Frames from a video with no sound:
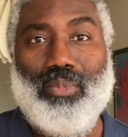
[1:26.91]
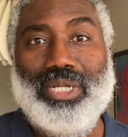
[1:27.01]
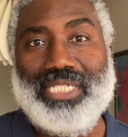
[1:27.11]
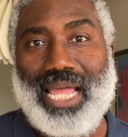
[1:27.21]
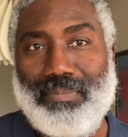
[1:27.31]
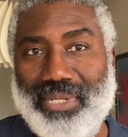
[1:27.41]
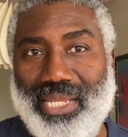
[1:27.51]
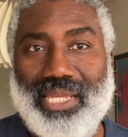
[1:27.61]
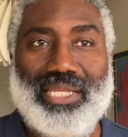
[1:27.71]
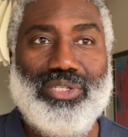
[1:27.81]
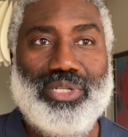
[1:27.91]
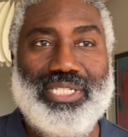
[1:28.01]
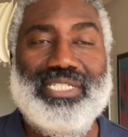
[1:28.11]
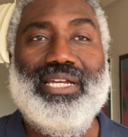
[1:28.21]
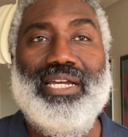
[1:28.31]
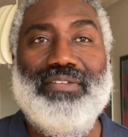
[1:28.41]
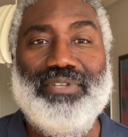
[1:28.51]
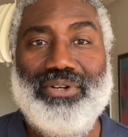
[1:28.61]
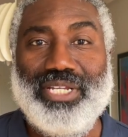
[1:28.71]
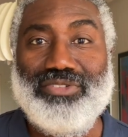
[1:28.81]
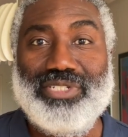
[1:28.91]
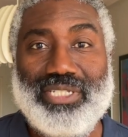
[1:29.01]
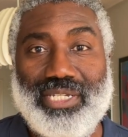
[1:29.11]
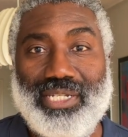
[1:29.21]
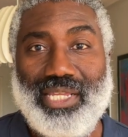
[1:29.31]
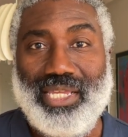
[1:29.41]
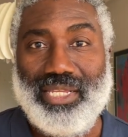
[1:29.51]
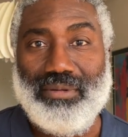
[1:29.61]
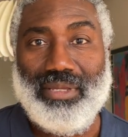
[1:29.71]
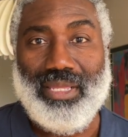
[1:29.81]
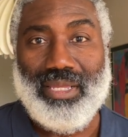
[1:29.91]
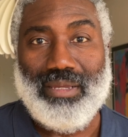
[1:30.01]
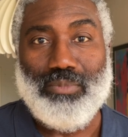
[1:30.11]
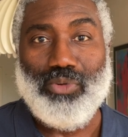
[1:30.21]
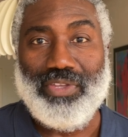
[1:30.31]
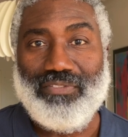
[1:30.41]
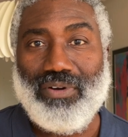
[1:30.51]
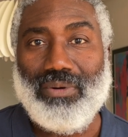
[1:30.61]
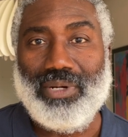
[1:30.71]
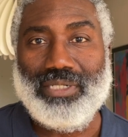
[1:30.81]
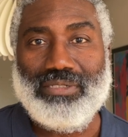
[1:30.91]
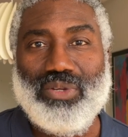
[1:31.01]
what's happening, and you can decide if you're interested in moving forward.